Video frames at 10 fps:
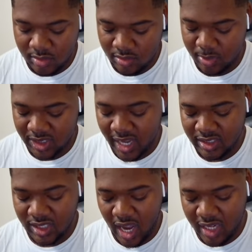besides
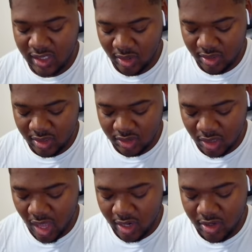Dodge, I don't think there's a
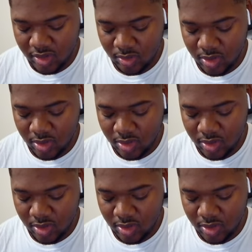lot of units where